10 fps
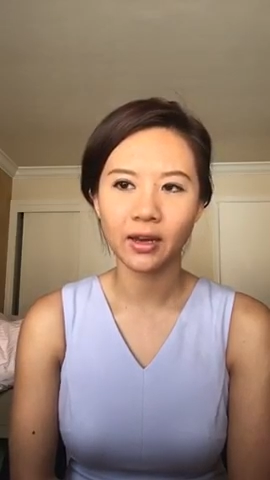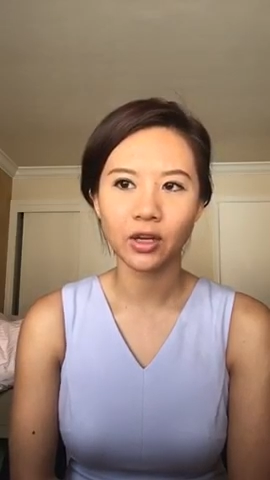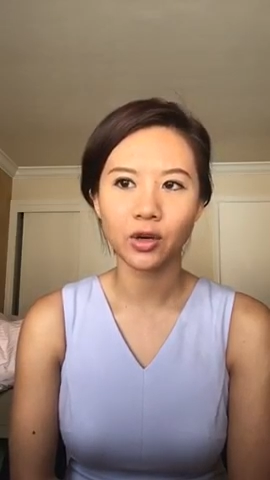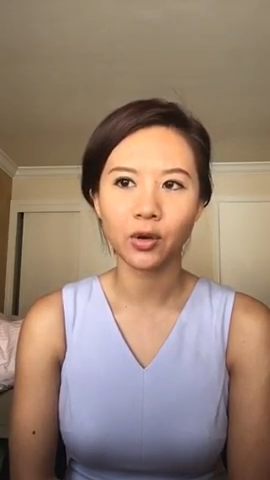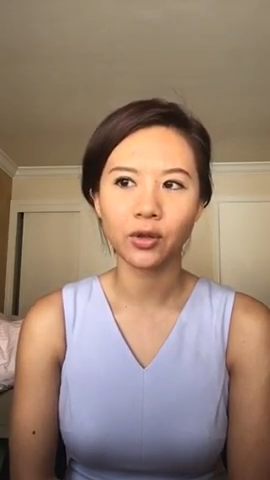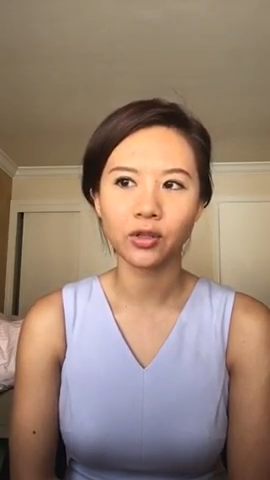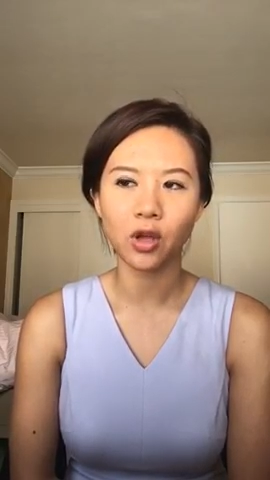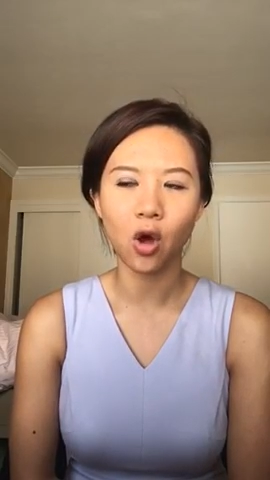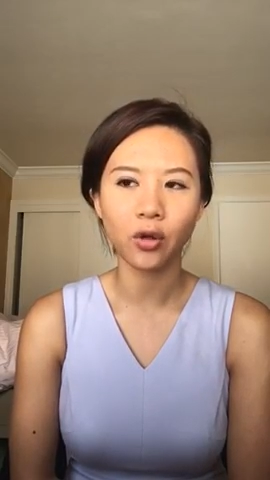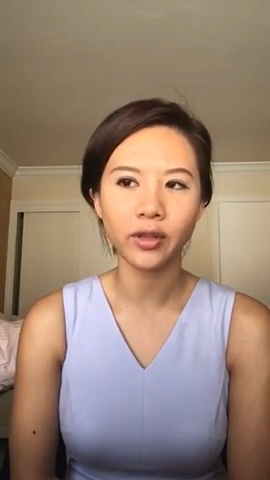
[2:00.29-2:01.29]
You know, there's
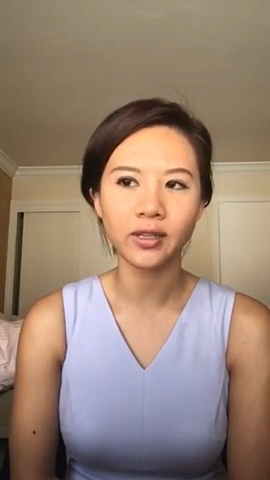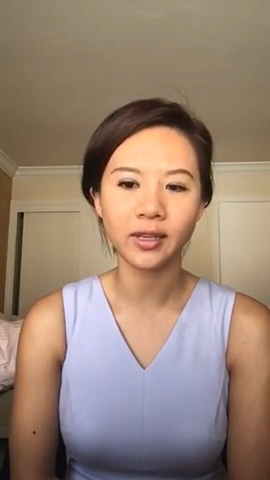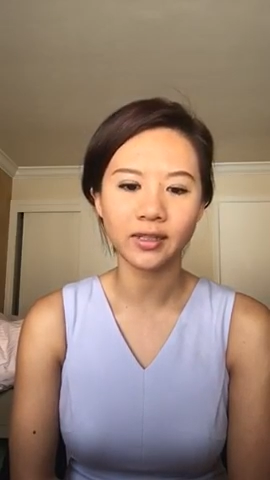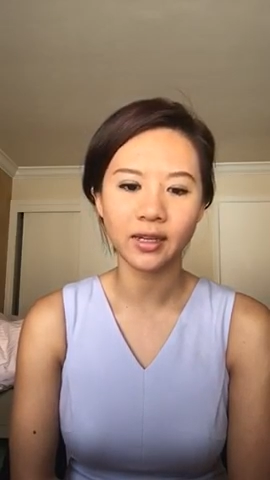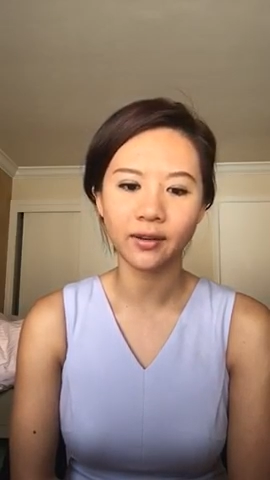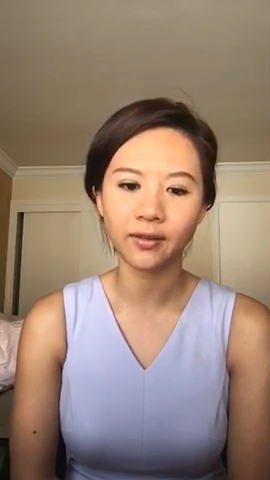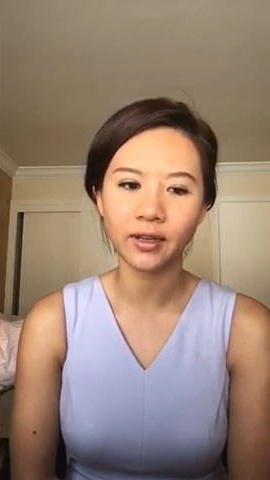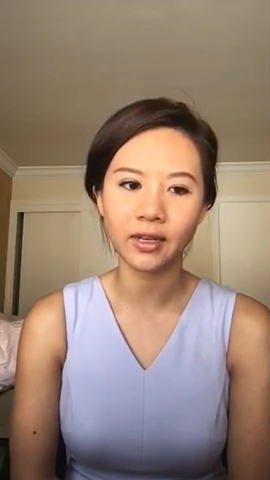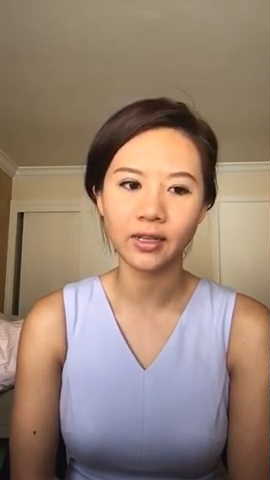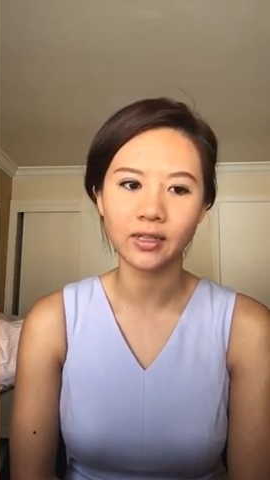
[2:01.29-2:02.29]
all these
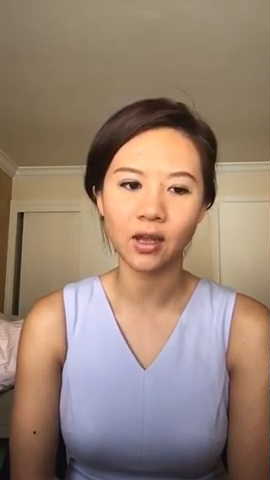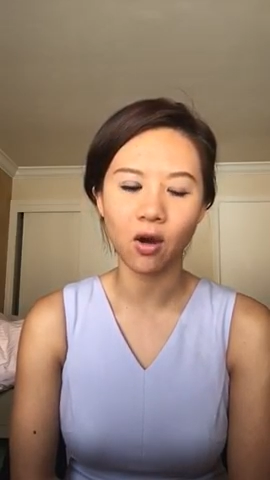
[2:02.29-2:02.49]
activities